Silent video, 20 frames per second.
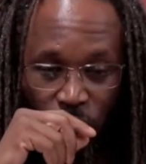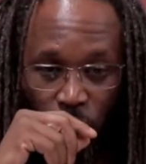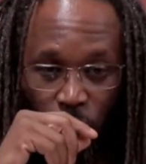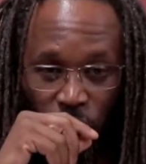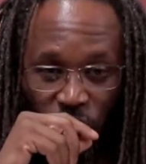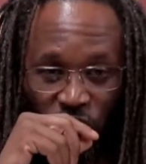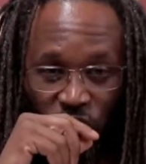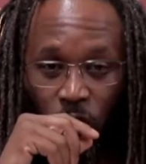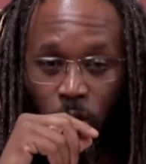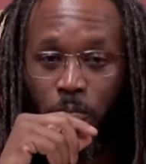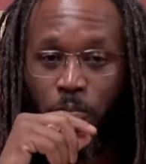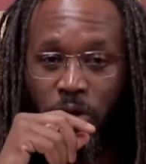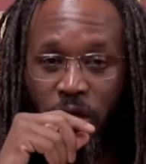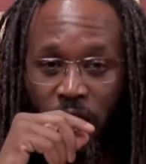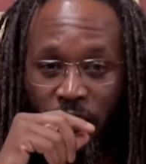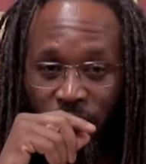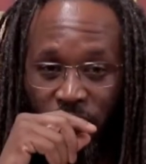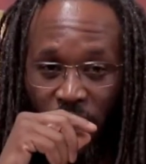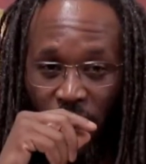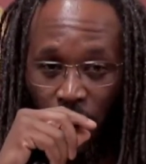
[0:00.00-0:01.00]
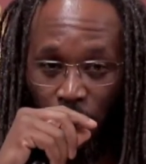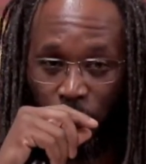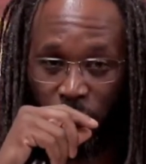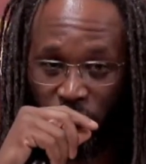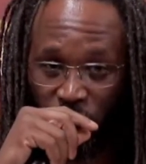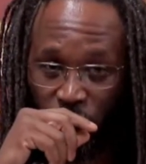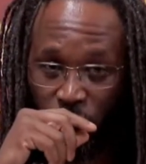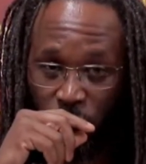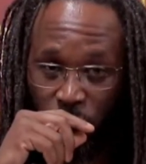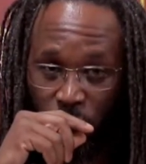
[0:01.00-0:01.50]
jumping at the
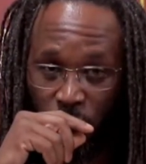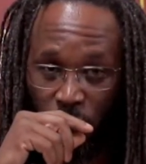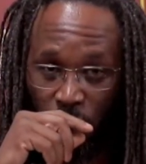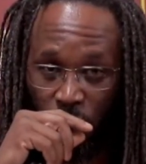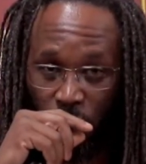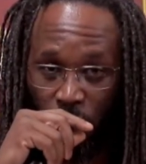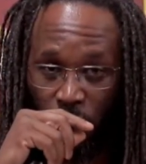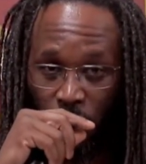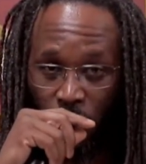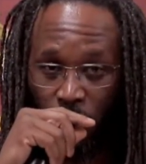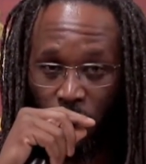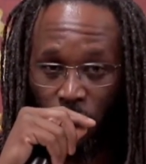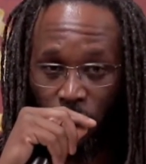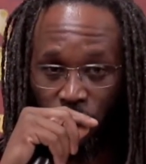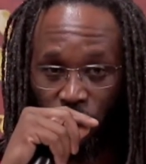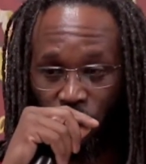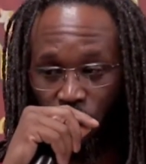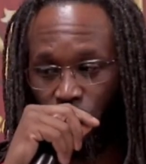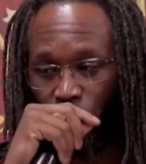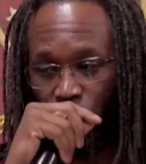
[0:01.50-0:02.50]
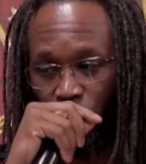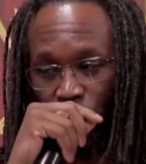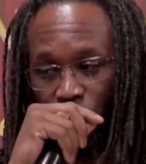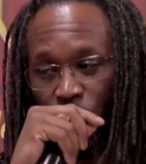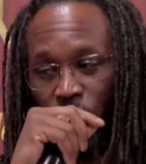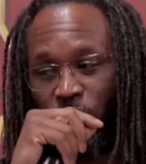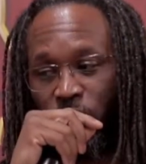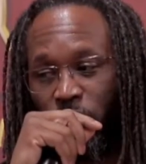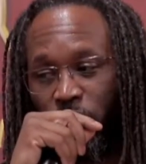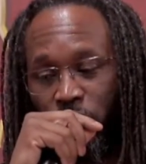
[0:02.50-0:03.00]
opportunity to
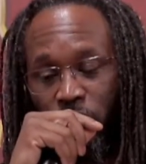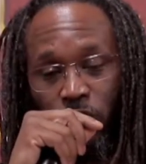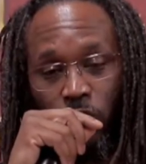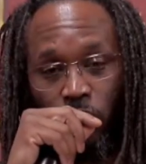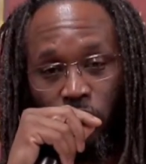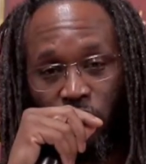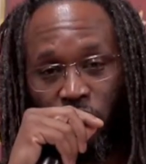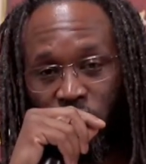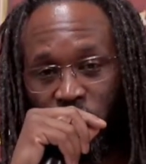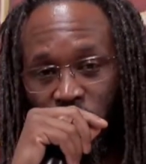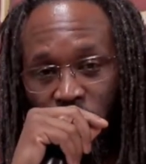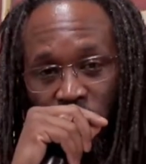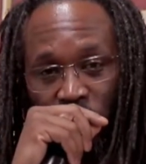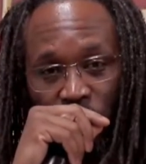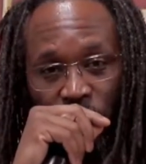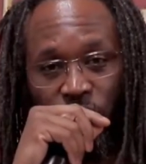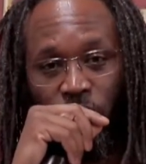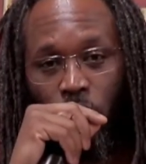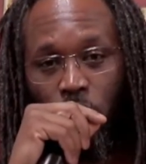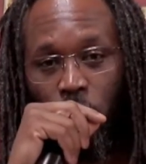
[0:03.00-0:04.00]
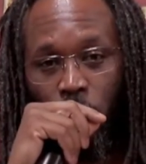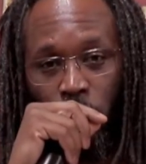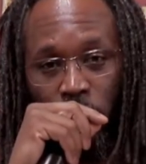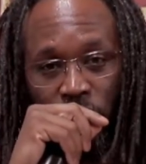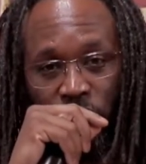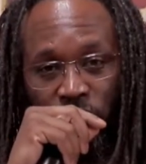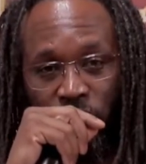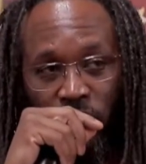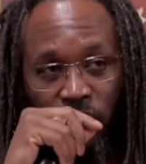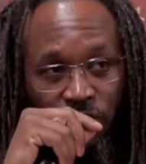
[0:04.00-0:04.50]
do for you just like you've
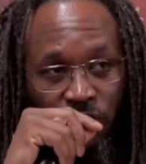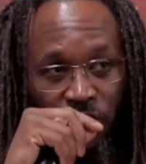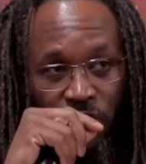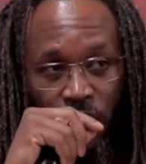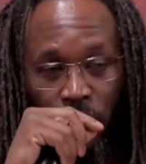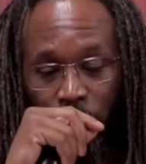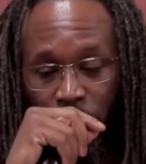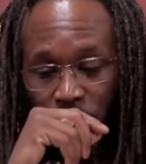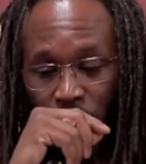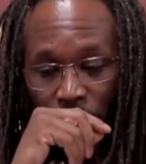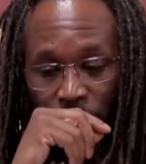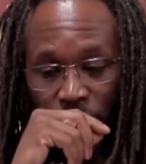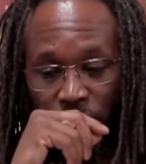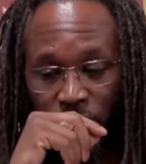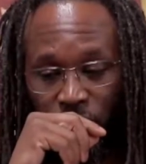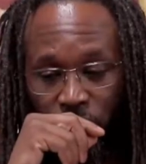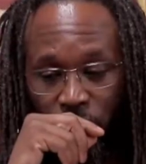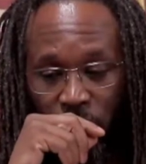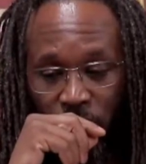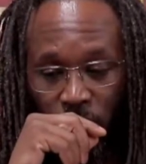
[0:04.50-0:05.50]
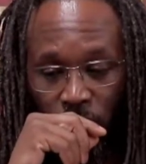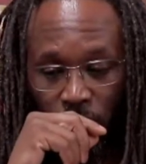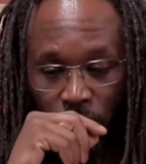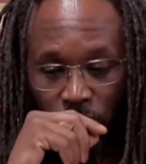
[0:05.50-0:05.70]
always done for them and others, right?